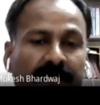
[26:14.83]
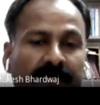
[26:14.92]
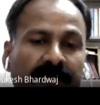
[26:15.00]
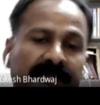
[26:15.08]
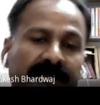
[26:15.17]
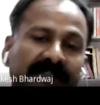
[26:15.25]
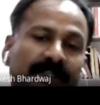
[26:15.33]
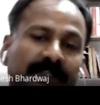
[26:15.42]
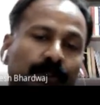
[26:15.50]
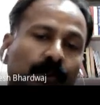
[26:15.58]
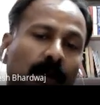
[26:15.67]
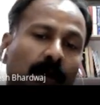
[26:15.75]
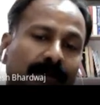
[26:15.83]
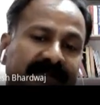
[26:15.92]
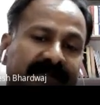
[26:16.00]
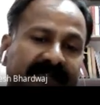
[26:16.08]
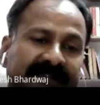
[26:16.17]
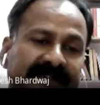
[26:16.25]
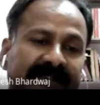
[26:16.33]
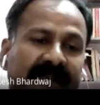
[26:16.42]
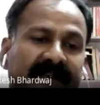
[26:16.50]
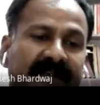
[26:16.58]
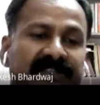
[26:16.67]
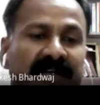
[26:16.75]
Thus, the two objects
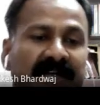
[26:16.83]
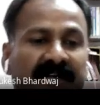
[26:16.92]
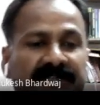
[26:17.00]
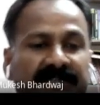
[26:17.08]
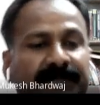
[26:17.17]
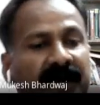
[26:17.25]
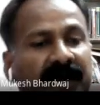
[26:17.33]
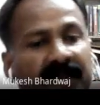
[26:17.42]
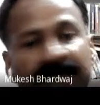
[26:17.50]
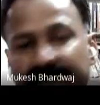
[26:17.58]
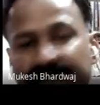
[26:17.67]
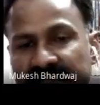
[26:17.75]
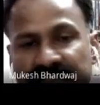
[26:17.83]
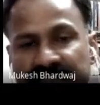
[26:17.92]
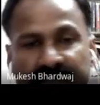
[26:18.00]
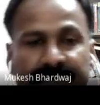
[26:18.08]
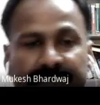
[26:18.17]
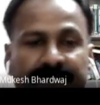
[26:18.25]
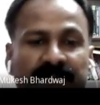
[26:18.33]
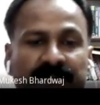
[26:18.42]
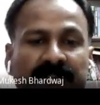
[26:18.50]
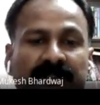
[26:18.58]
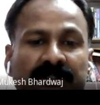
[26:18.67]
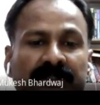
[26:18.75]
get charged by friction.
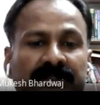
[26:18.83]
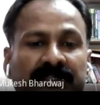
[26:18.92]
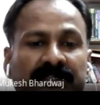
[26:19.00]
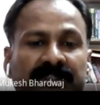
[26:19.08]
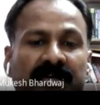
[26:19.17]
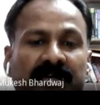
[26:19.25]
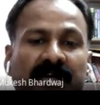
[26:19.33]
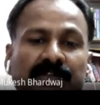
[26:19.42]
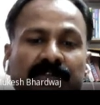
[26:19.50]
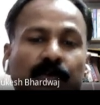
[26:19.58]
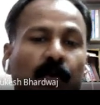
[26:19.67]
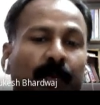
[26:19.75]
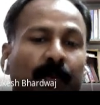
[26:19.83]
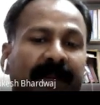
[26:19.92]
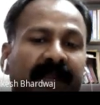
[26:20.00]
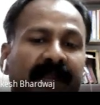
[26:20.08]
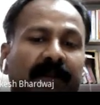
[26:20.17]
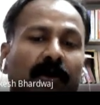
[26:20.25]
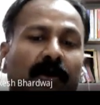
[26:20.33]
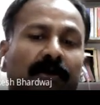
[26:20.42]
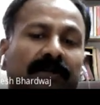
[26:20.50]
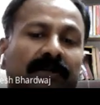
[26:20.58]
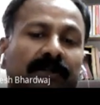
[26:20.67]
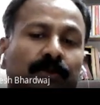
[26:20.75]
The charge obtained
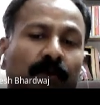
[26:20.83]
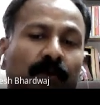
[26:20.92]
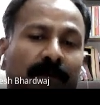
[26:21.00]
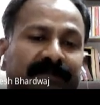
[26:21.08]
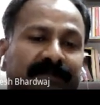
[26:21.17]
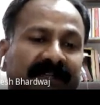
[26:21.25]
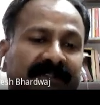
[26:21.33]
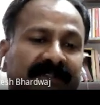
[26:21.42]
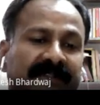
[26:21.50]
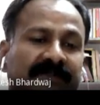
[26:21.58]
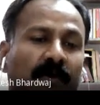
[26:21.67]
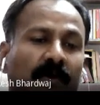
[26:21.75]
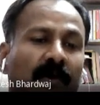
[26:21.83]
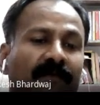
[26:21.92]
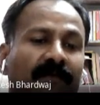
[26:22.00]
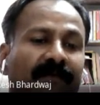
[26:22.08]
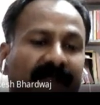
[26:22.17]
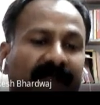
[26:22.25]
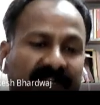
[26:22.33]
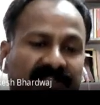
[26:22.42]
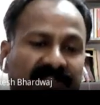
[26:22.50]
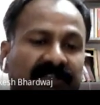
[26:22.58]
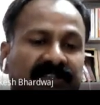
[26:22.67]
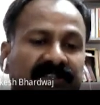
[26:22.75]
on the two objects is called
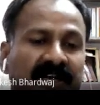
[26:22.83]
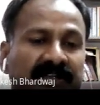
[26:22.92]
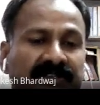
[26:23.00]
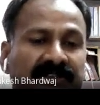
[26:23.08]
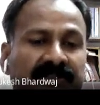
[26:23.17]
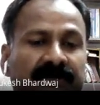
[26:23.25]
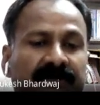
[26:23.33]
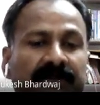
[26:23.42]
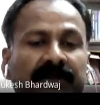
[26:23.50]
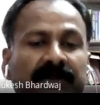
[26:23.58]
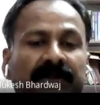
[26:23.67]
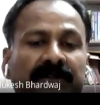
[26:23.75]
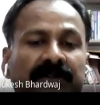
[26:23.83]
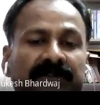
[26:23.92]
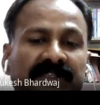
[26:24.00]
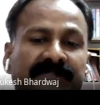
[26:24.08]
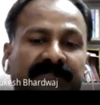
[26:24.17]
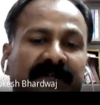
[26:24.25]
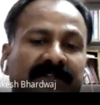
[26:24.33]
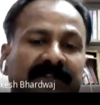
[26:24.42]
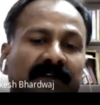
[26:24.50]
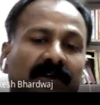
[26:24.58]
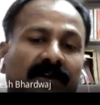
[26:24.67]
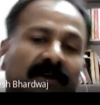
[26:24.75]
friction charge. This
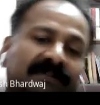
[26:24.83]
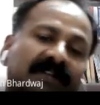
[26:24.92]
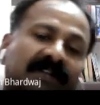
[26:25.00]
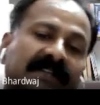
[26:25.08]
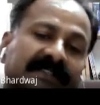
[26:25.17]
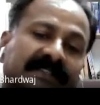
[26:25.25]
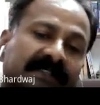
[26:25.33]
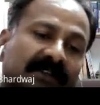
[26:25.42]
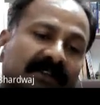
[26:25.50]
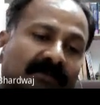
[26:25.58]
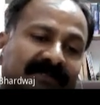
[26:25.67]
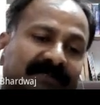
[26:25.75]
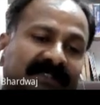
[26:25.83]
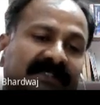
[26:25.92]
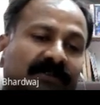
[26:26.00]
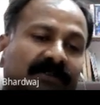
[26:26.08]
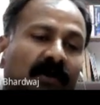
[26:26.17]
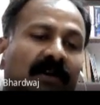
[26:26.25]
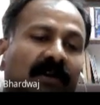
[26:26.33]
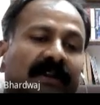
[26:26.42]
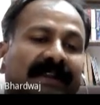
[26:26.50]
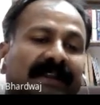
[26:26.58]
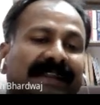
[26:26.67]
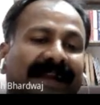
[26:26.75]
method of charging an object is called
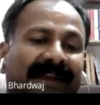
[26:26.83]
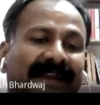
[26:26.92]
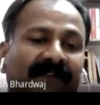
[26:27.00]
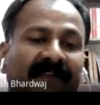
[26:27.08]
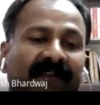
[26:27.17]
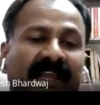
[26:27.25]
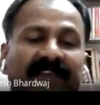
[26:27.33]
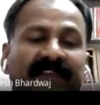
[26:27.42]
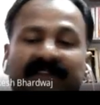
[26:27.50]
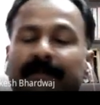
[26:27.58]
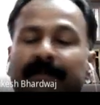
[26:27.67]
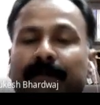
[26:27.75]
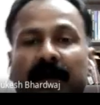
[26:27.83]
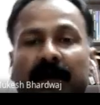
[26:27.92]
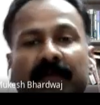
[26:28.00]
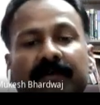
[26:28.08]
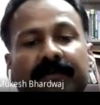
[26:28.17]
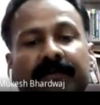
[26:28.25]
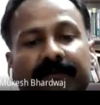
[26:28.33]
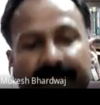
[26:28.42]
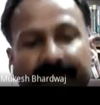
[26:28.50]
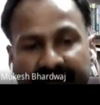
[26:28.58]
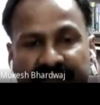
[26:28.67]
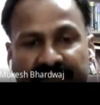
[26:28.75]
electrification by
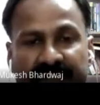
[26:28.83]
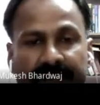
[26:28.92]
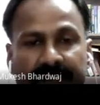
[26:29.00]
friction.